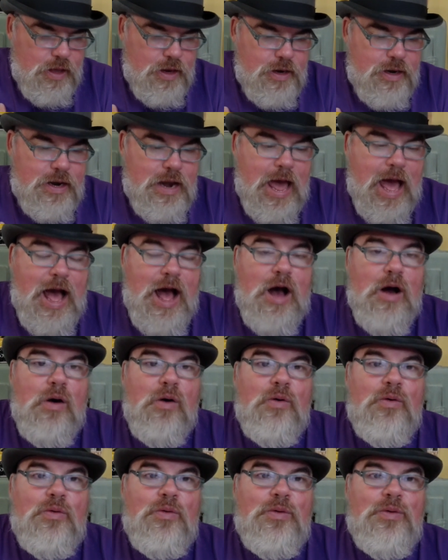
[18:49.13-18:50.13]

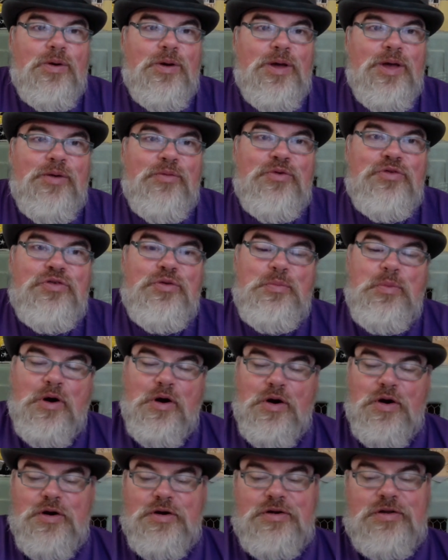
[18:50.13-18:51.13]
Now it was a
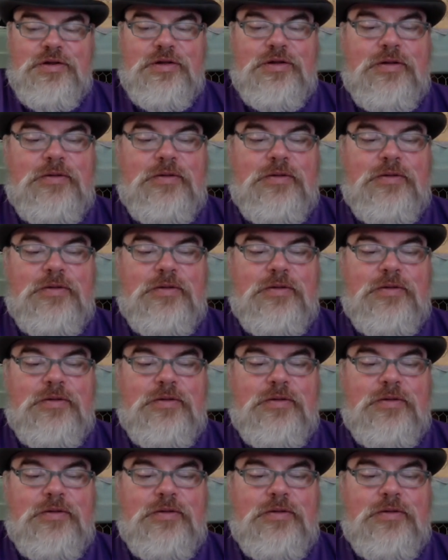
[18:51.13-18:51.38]
part